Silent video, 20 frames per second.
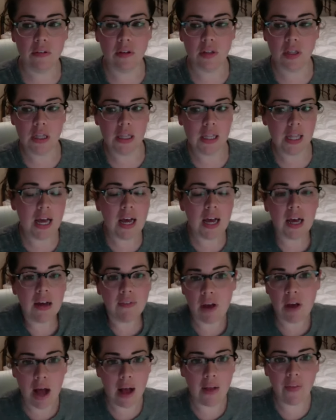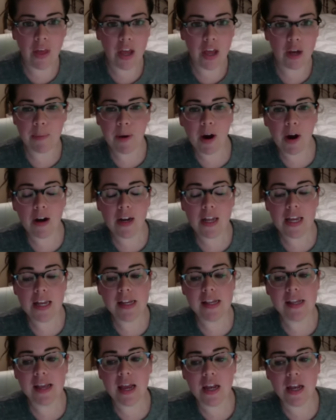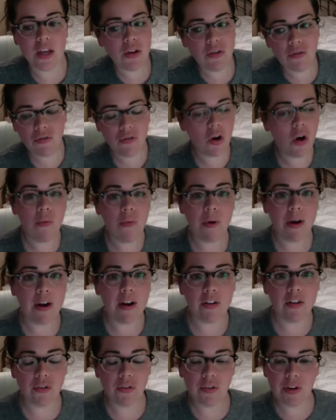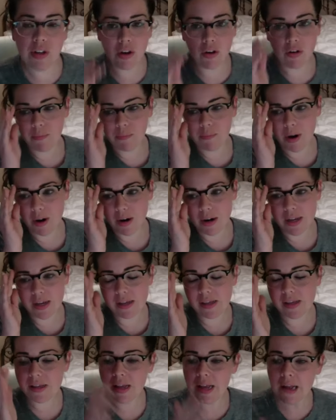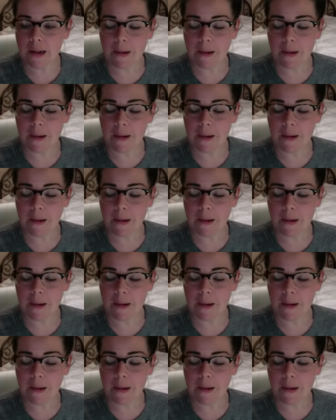love online parties and you don't want to do any home parties